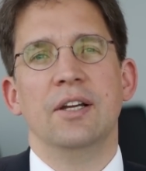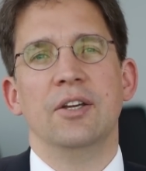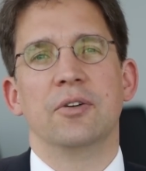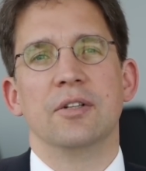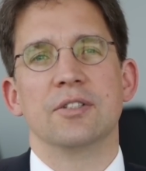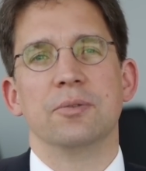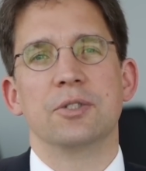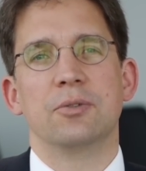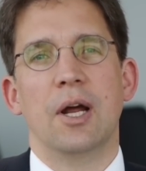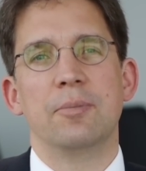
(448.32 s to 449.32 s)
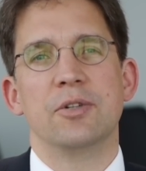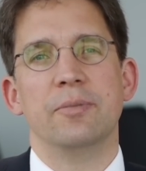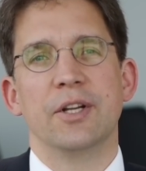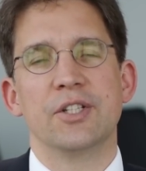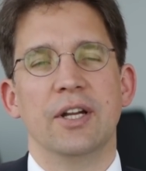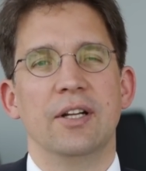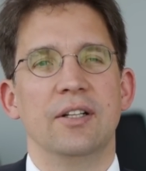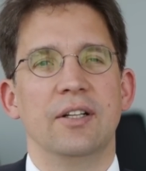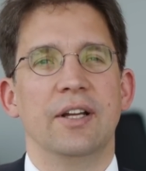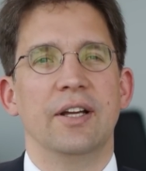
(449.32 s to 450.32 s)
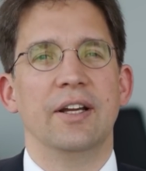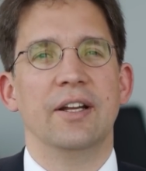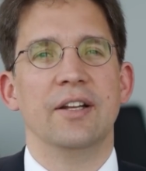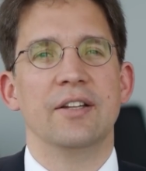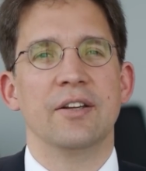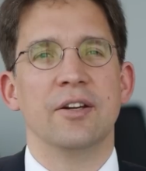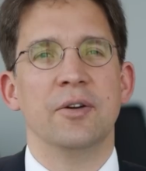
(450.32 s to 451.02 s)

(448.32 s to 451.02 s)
You can subscribe to my channel and